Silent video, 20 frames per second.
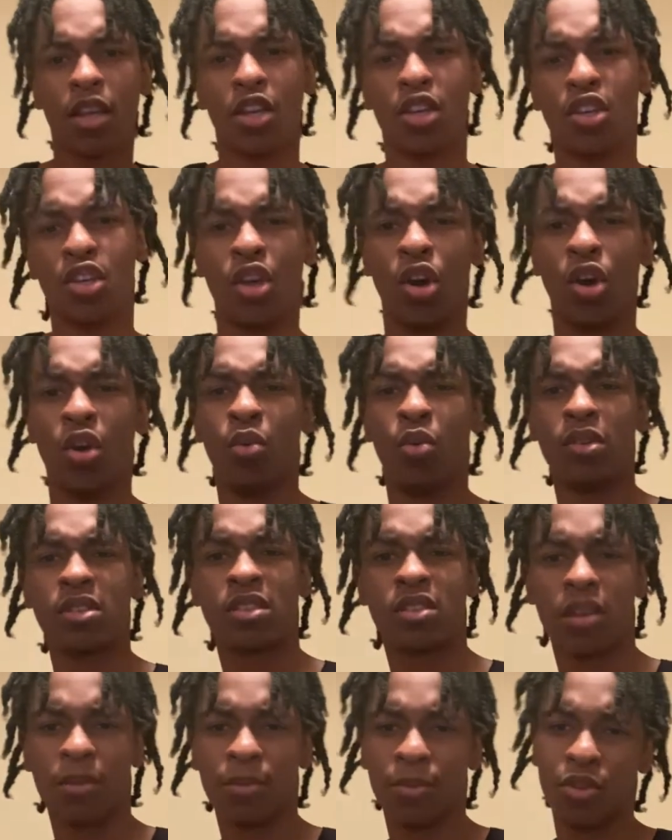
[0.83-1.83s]
Yo,
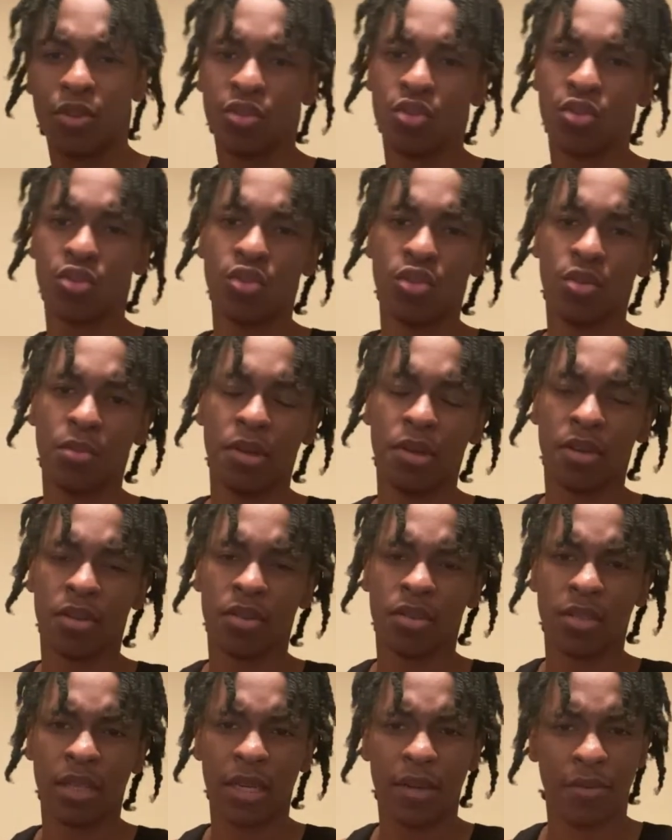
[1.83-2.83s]
what's up, YouTube? Here
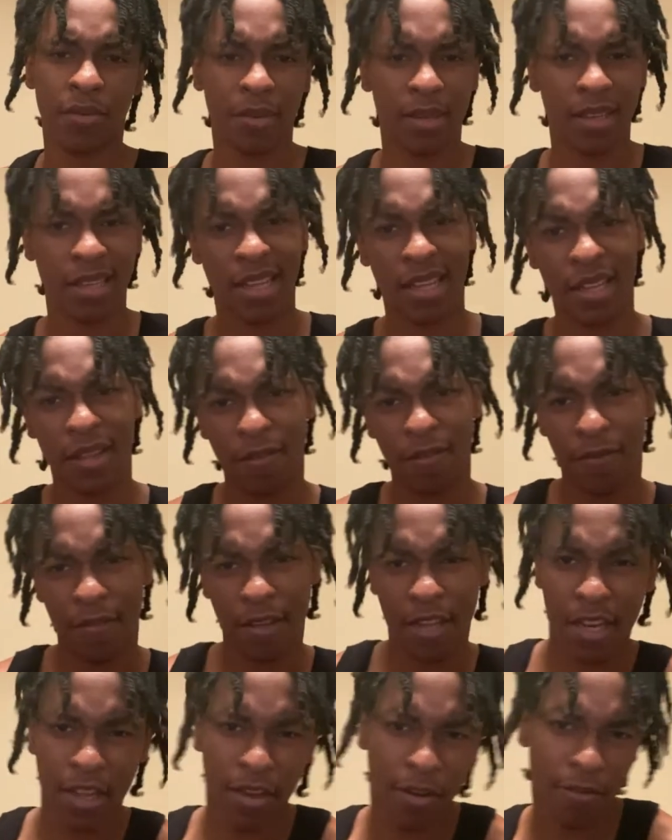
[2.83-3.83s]
again for another
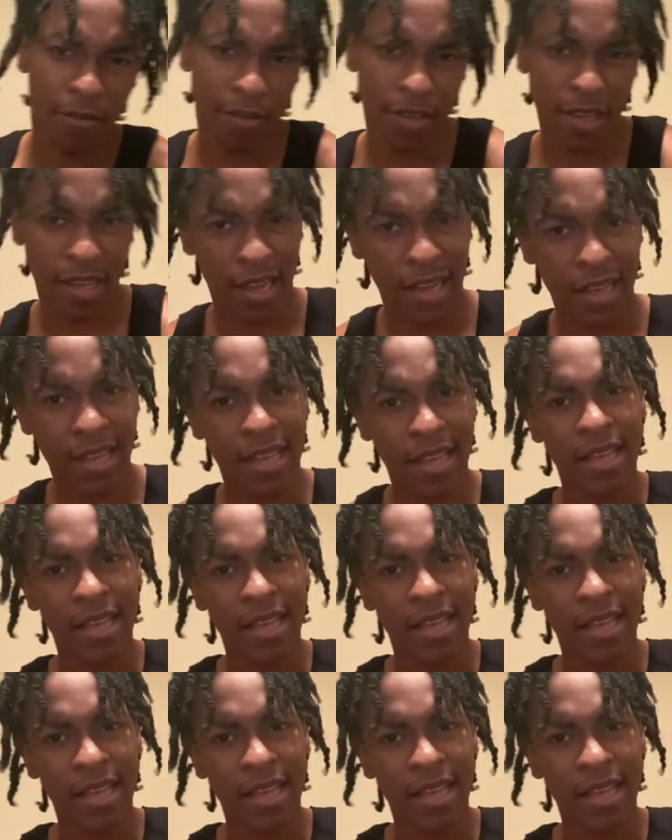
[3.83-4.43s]
video for y'all.